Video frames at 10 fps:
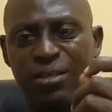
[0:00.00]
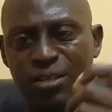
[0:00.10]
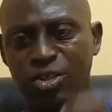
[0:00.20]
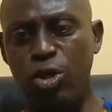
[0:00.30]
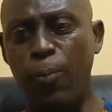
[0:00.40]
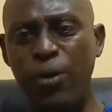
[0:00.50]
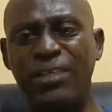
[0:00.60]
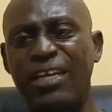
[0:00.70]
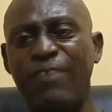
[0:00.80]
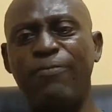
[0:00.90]

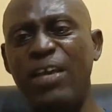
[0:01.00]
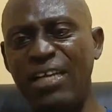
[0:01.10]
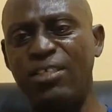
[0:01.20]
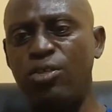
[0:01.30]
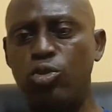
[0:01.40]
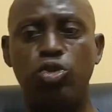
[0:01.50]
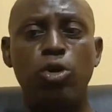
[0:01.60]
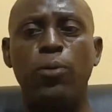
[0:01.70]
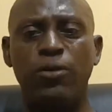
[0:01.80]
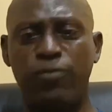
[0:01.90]
0.38 to
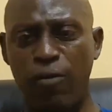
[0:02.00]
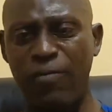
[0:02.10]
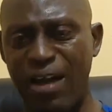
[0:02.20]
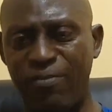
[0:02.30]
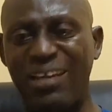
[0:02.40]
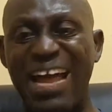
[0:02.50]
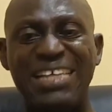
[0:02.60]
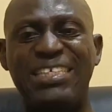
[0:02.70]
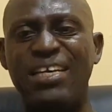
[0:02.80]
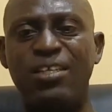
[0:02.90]
0.45.
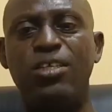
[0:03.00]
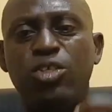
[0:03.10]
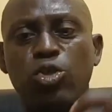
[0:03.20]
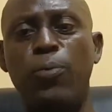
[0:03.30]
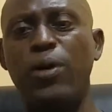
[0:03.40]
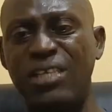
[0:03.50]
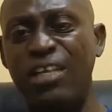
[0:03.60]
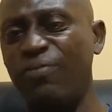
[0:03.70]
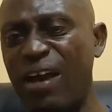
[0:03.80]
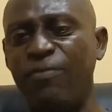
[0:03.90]
Lysine,
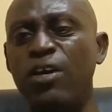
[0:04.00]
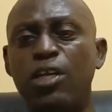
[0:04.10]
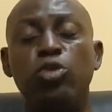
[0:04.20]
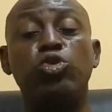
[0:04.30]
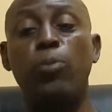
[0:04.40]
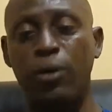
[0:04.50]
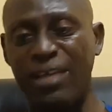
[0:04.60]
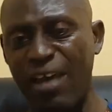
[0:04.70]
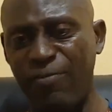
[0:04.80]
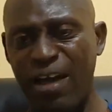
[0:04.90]
0.85 to
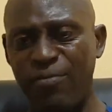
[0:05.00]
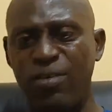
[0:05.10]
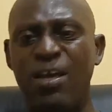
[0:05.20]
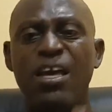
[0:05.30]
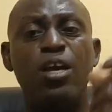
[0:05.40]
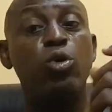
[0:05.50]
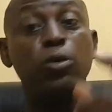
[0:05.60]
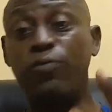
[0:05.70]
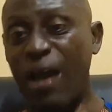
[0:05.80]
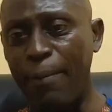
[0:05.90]
0.95.
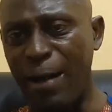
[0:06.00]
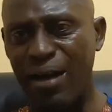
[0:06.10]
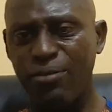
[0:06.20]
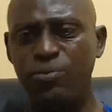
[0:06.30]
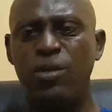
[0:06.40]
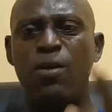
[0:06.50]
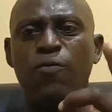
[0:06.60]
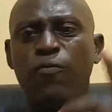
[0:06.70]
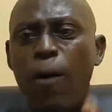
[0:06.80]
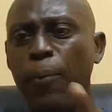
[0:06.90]
Crude fiber,
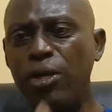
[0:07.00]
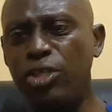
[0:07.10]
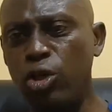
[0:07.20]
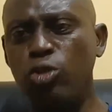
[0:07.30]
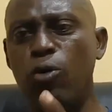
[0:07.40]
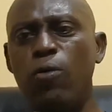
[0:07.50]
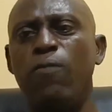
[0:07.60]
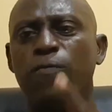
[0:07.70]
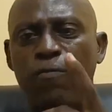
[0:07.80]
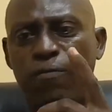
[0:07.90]
4.0 to
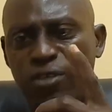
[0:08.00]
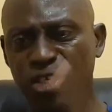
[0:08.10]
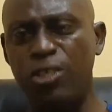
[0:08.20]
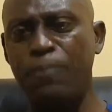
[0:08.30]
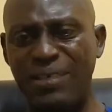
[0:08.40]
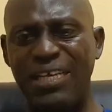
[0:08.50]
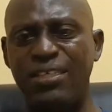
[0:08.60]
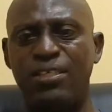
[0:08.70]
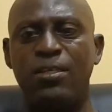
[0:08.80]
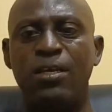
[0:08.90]

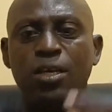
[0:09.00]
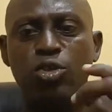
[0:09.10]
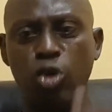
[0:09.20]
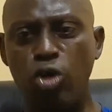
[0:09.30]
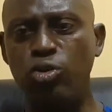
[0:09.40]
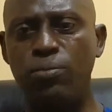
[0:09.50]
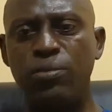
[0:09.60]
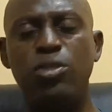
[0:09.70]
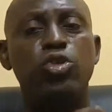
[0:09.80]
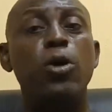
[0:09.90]
6%.
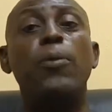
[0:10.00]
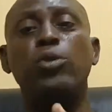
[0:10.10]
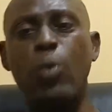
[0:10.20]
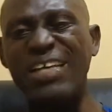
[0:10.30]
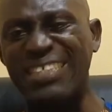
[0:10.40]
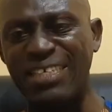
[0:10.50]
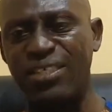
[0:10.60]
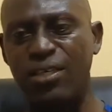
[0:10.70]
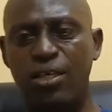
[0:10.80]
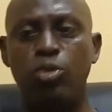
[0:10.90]
Sodium,
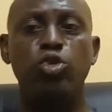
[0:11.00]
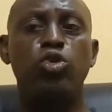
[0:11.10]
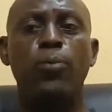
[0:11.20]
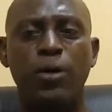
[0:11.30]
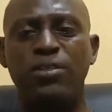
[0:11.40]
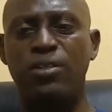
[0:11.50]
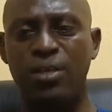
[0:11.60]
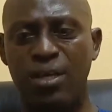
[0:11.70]
0.16 to 0.18.